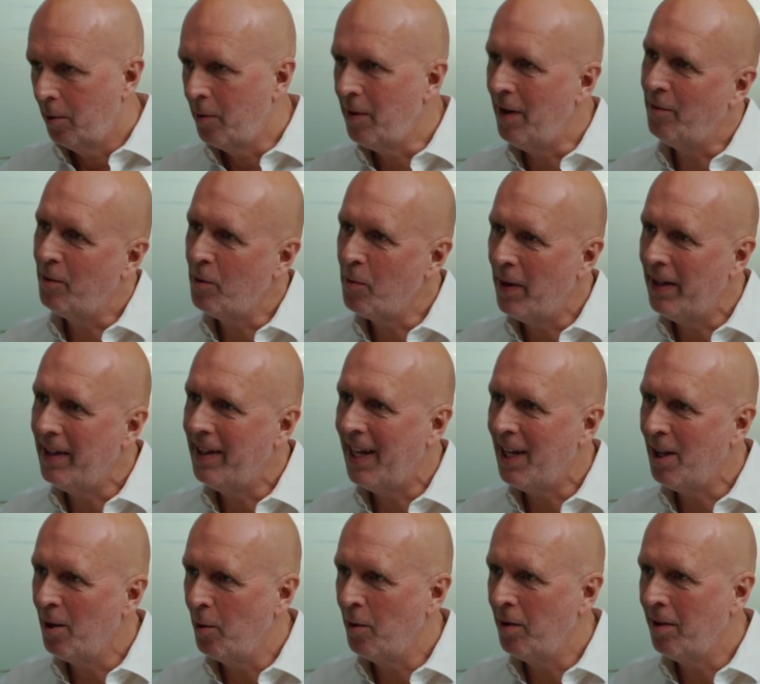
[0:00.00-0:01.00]
Do you have to wait
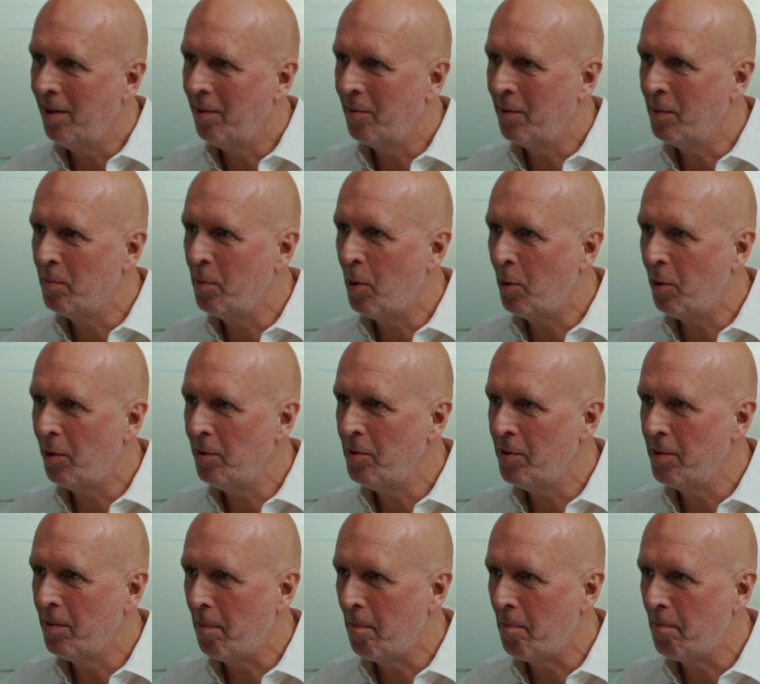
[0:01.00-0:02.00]
that long with
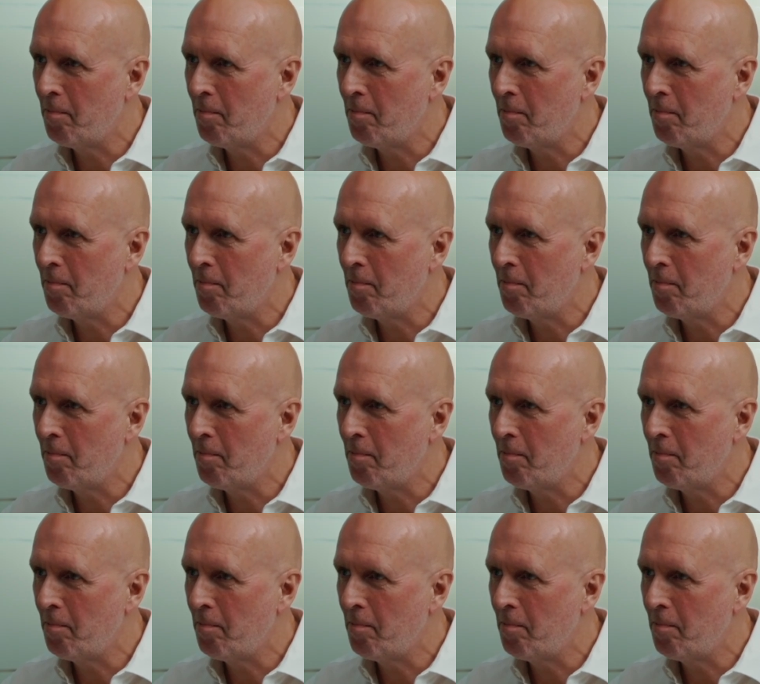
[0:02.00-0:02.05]
POCUS?